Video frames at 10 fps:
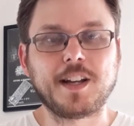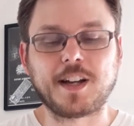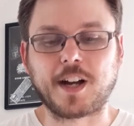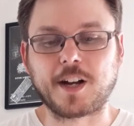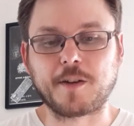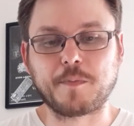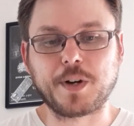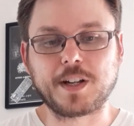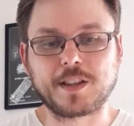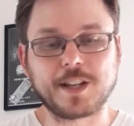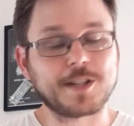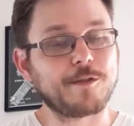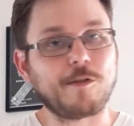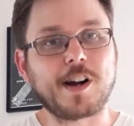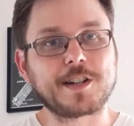But thanks
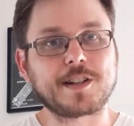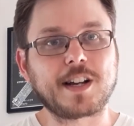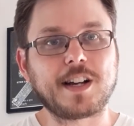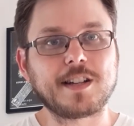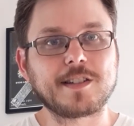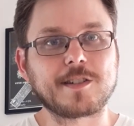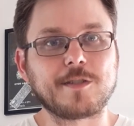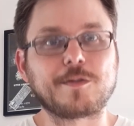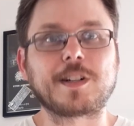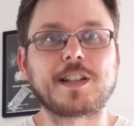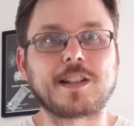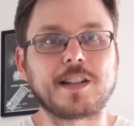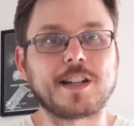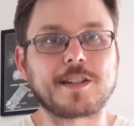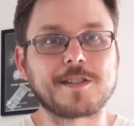for watching, guys. Don't forget to
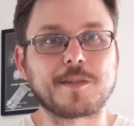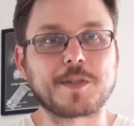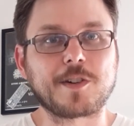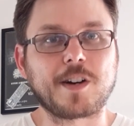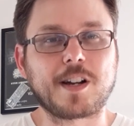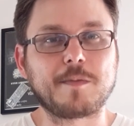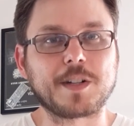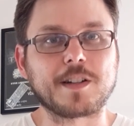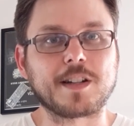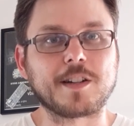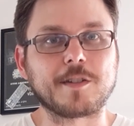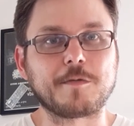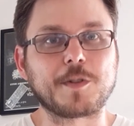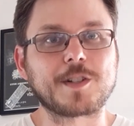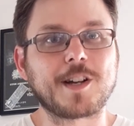like and subscribe, and
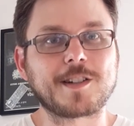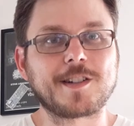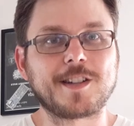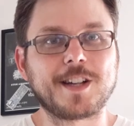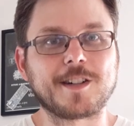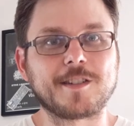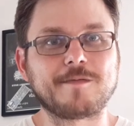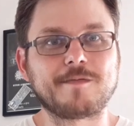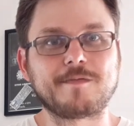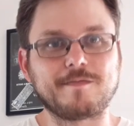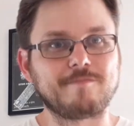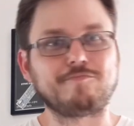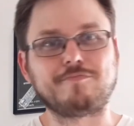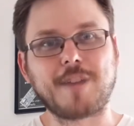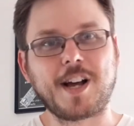we'll talk to you later.
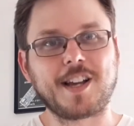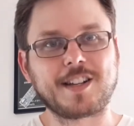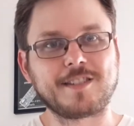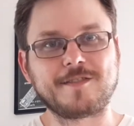Bye.